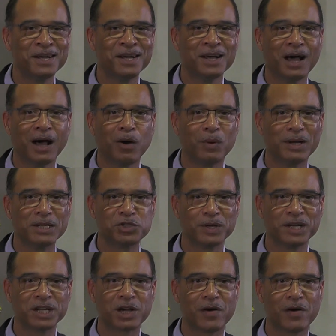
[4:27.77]
I want
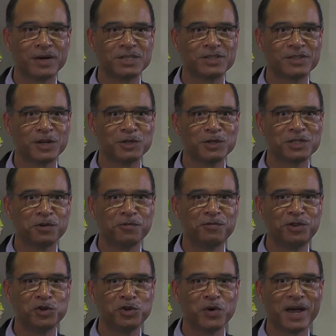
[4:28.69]
to encourage those
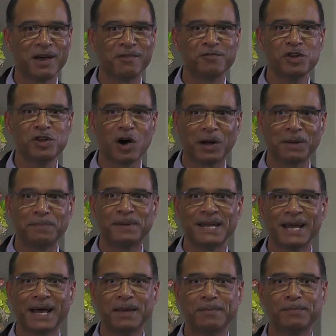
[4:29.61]
of you who have not
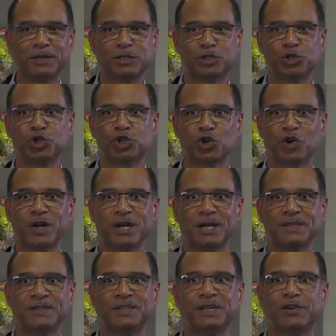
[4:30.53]
been able to join
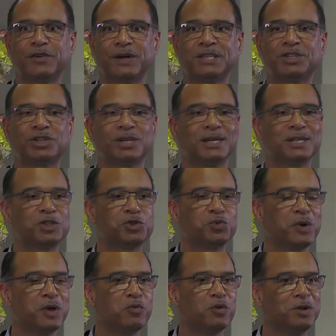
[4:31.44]
us here at church.
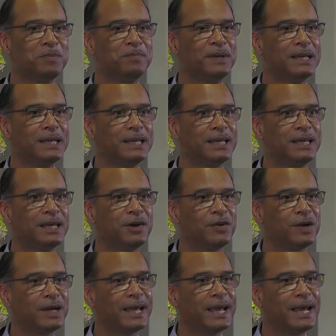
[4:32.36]
We will be
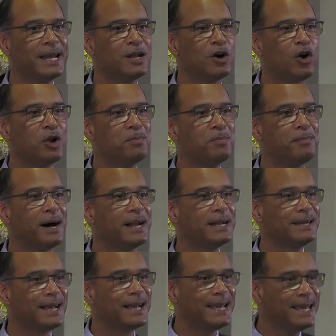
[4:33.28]
here again on
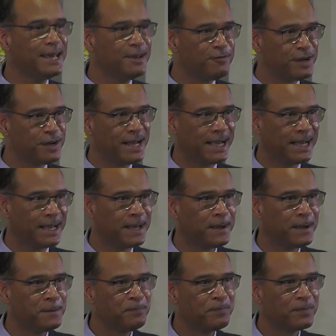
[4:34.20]
Monday evening.
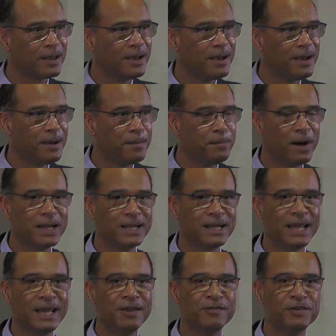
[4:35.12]

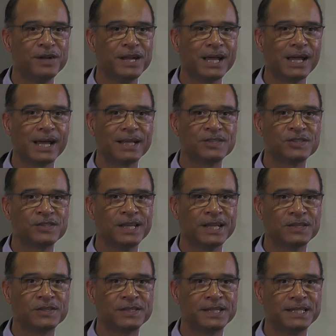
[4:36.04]
Monday evening at
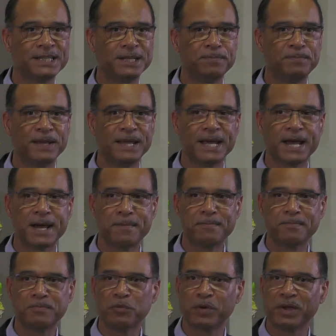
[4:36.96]
6:30
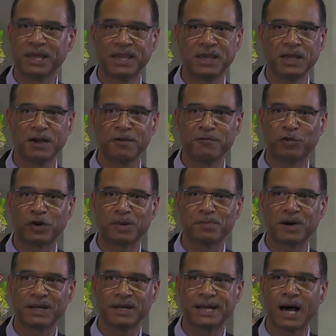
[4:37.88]
p.m. We're here for
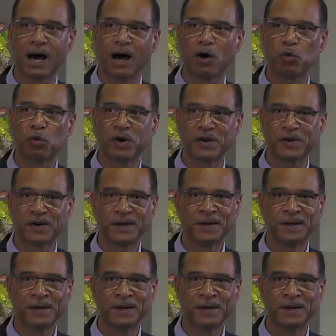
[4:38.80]
about an hour.